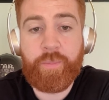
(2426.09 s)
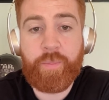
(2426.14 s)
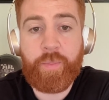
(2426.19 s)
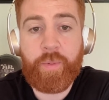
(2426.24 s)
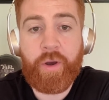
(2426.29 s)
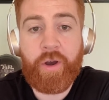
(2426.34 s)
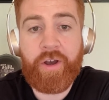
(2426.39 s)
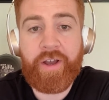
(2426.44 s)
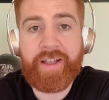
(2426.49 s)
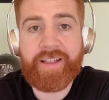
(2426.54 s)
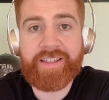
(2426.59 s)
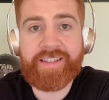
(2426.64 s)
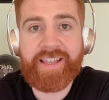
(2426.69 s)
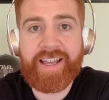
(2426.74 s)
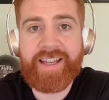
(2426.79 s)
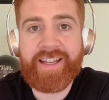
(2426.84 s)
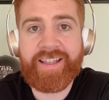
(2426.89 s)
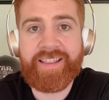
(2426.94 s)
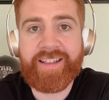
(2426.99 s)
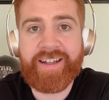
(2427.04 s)
But in
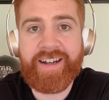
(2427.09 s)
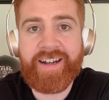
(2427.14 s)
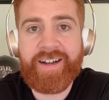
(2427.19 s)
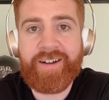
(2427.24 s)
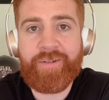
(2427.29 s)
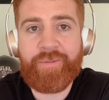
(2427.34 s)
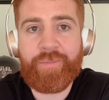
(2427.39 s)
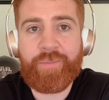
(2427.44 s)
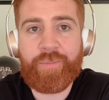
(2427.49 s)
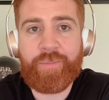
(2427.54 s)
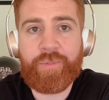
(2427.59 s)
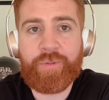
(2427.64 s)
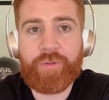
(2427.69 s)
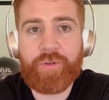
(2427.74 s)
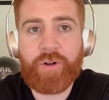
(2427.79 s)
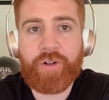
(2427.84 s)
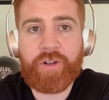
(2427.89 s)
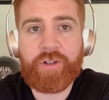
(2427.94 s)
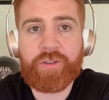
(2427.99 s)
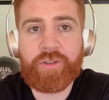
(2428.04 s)
saying that,
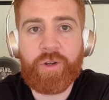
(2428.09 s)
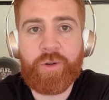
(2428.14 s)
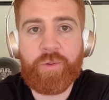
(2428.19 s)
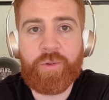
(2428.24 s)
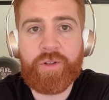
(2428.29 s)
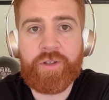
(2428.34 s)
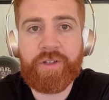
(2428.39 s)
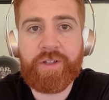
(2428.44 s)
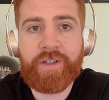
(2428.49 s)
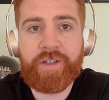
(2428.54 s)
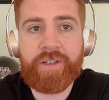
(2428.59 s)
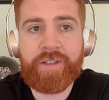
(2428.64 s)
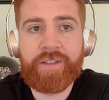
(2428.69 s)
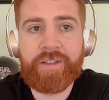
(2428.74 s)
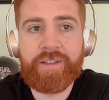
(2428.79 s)
product owner